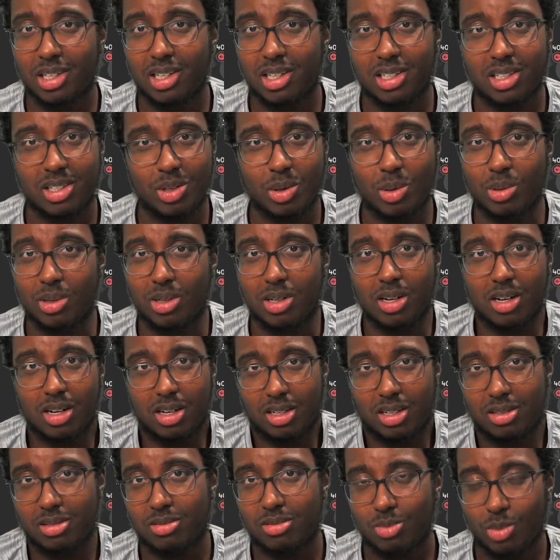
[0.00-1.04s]
Odegaard.
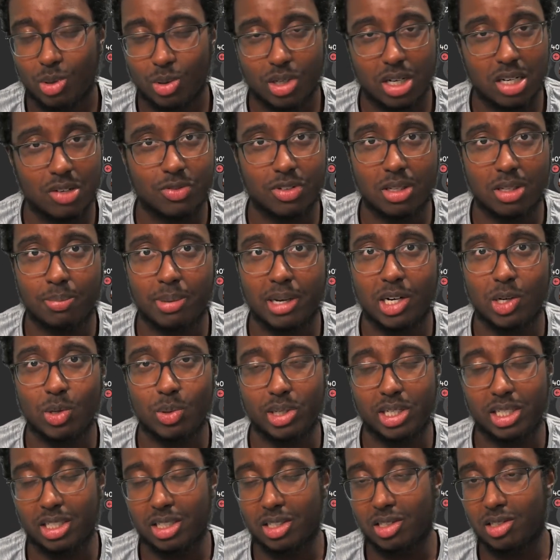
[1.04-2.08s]
Well done for the penalty,
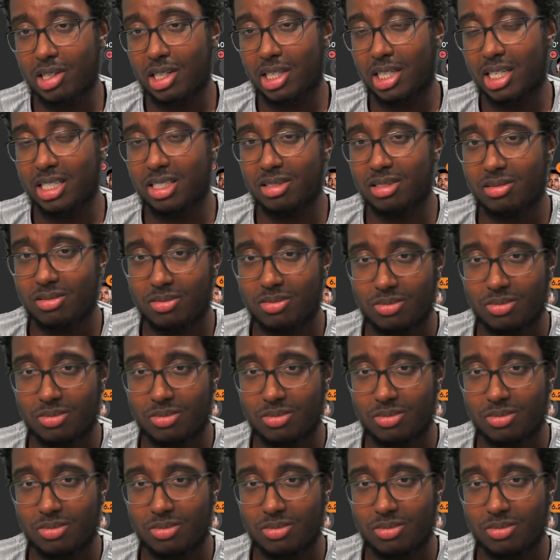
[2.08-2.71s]
you know. I guess.